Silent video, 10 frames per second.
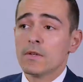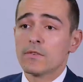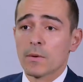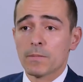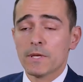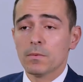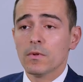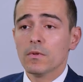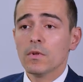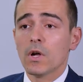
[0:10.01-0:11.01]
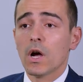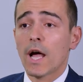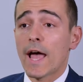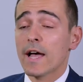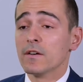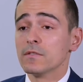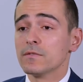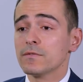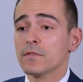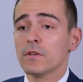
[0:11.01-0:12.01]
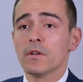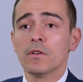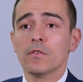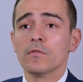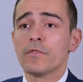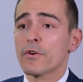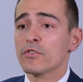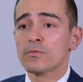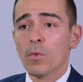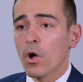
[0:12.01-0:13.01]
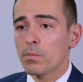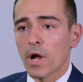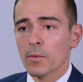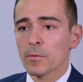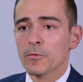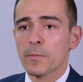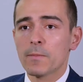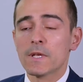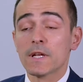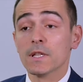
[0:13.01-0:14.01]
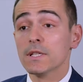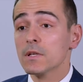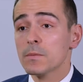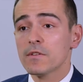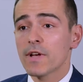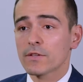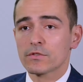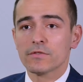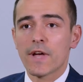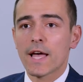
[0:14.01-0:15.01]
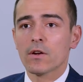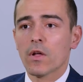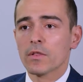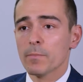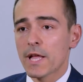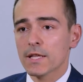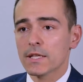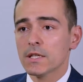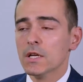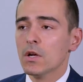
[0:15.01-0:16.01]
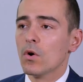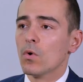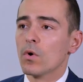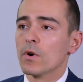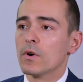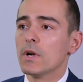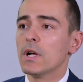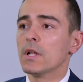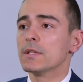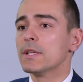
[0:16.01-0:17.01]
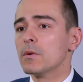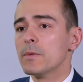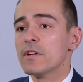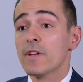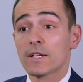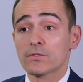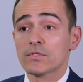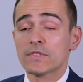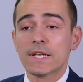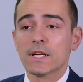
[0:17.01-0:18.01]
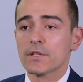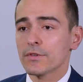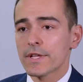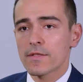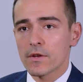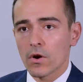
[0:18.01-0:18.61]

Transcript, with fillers: Some people have very small problems, maybe a little bit of extra fat on the belly or a little bit of extra skin underneath the